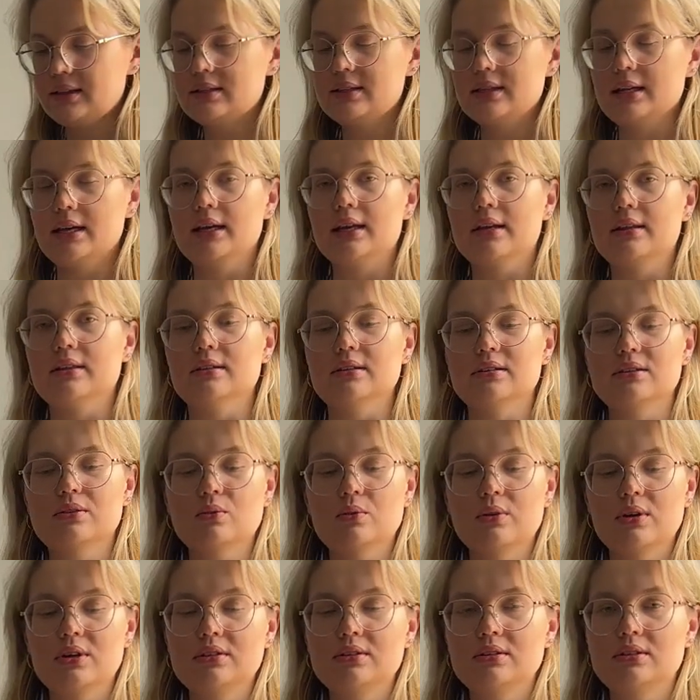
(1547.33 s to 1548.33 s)
take these
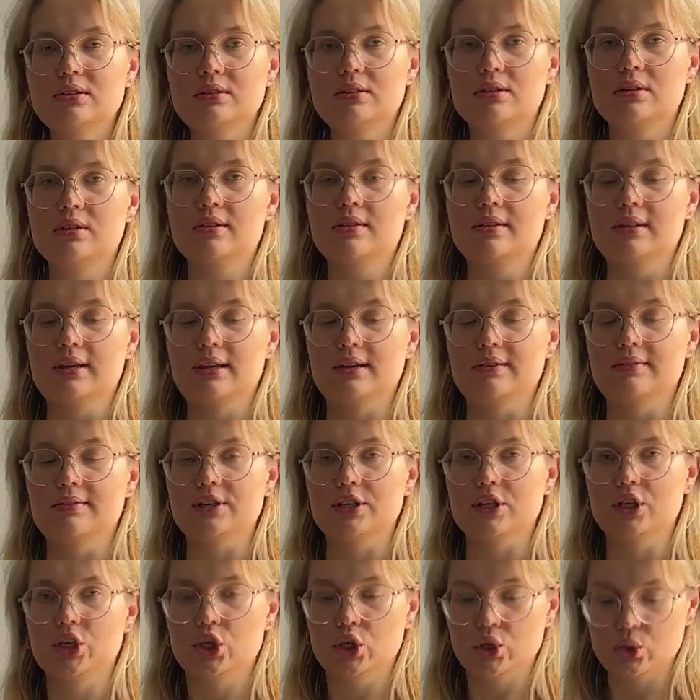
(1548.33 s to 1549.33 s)
ones. They are
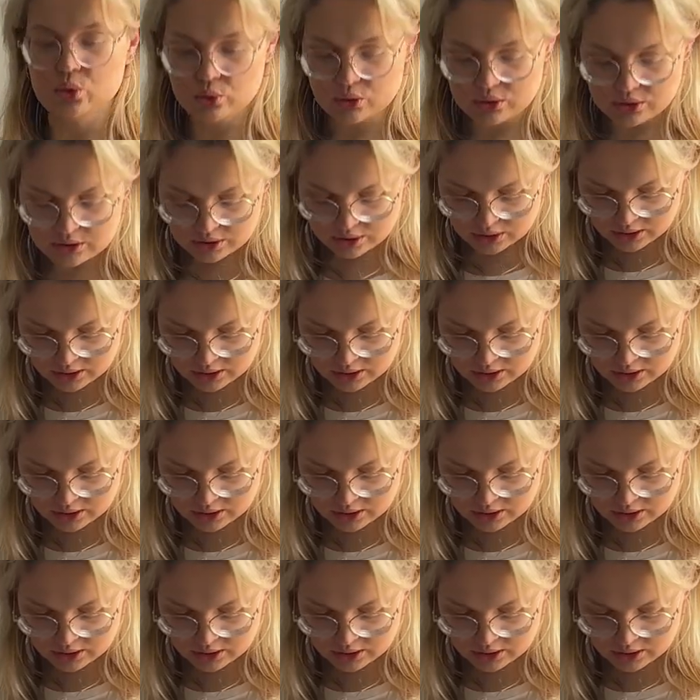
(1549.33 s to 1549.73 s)
very cute.